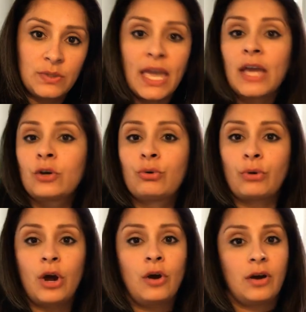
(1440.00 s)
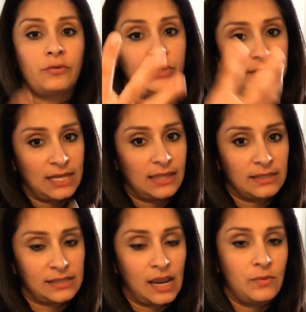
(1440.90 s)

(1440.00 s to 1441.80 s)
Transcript: can't grow if we stay the same.